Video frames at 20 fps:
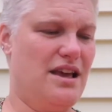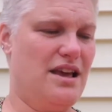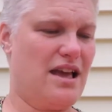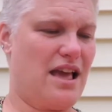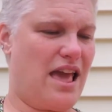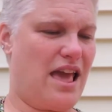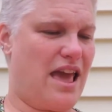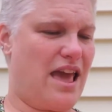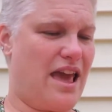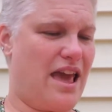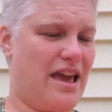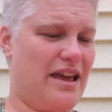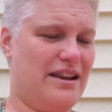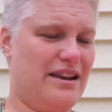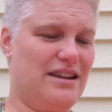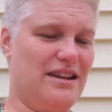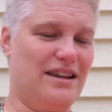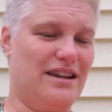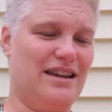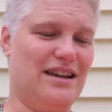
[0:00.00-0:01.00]

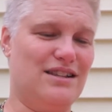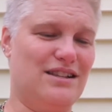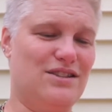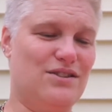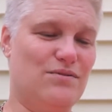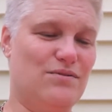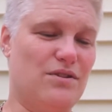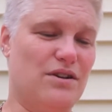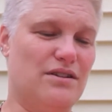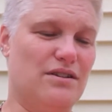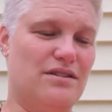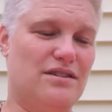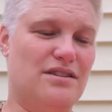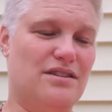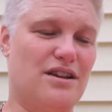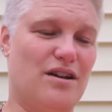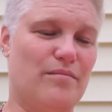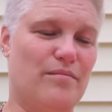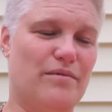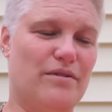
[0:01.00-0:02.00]
And guess what?
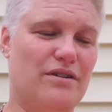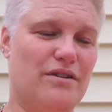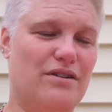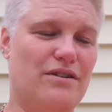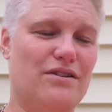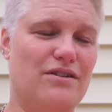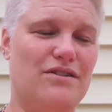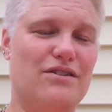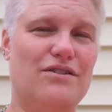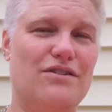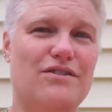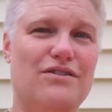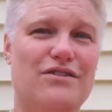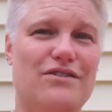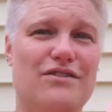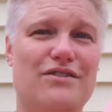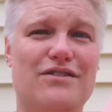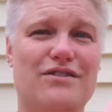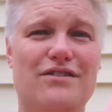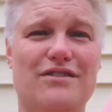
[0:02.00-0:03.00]

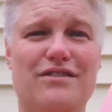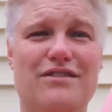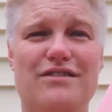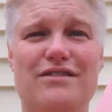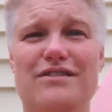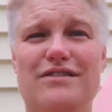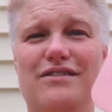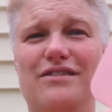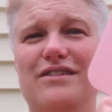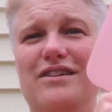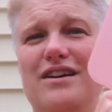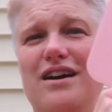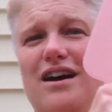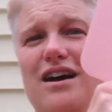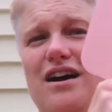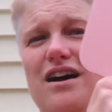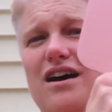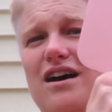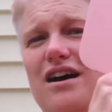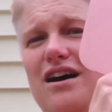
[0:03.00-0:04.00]
Summer.
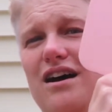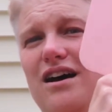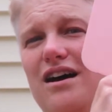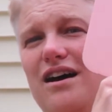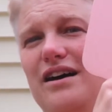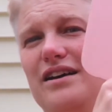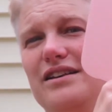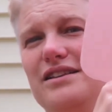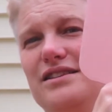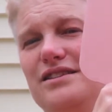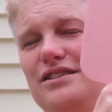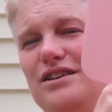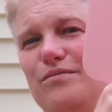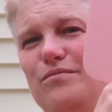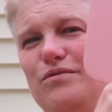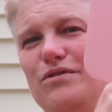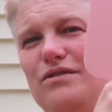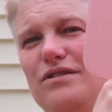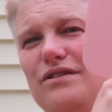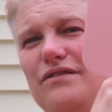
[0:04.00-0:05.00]

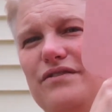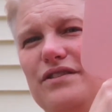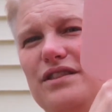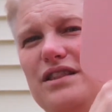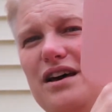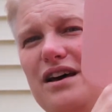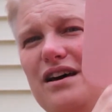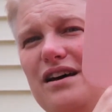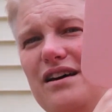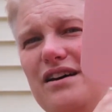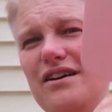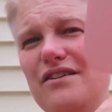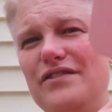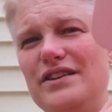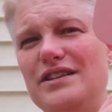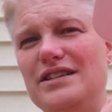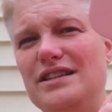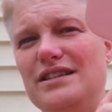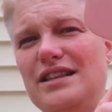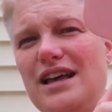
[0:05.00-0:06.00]
Summer of love.
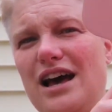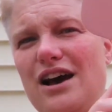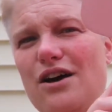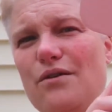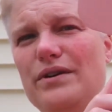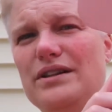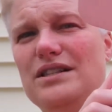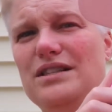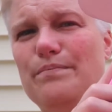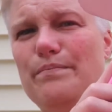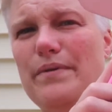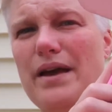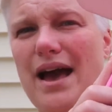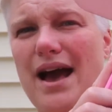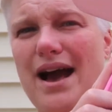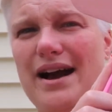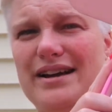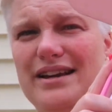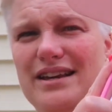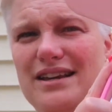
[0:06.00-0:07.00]
This is how it's
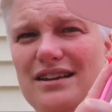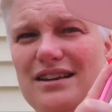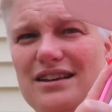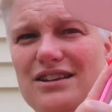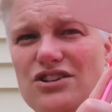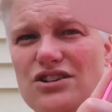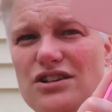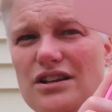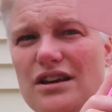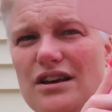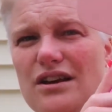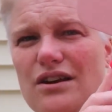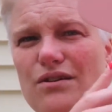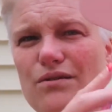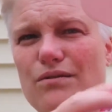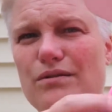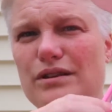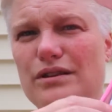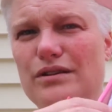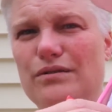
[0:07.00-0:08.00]
packaged.
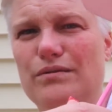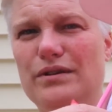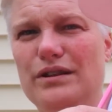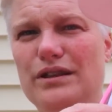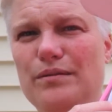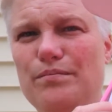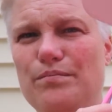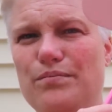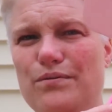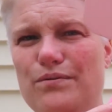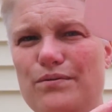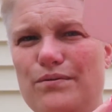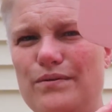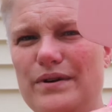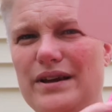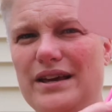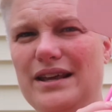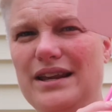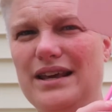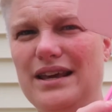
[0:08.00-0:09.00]
Really, really
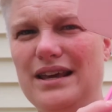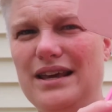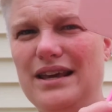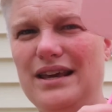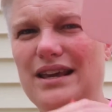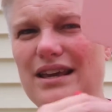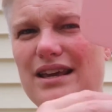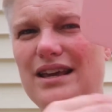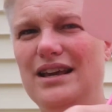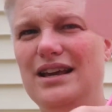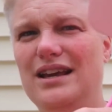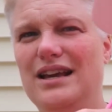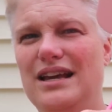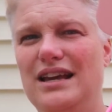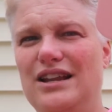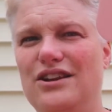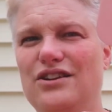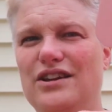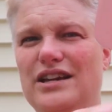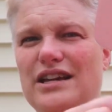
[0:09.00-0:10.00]
pretty.
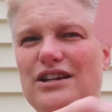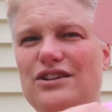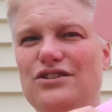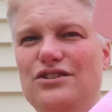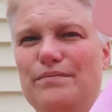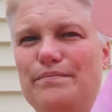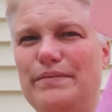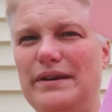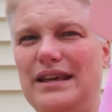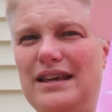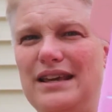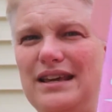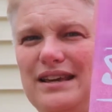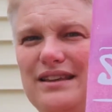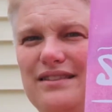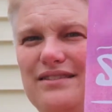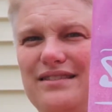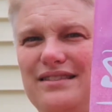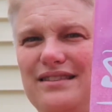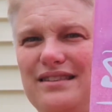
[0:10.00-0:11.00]
And you get your
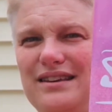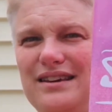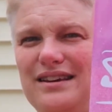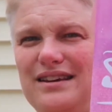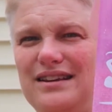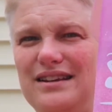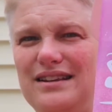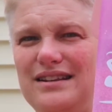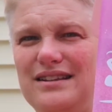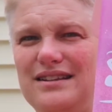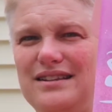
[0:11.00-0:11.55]
pamphlet.